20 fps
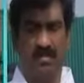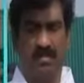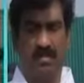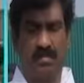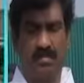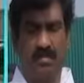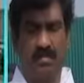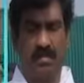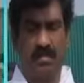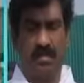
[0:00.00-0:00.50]

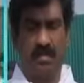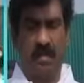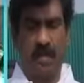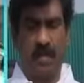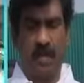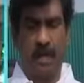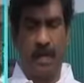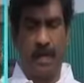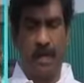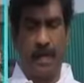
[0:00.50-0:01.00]

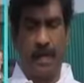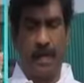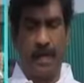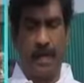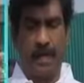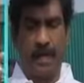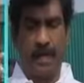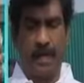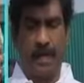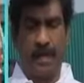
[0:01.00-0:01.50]

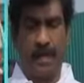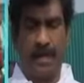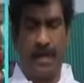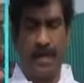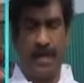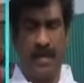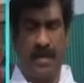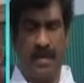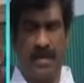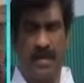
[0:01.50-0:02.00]

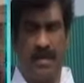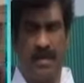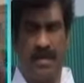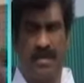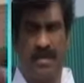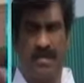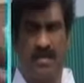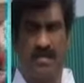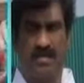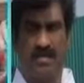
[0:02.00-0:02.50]
No words are spoken by the person on screen.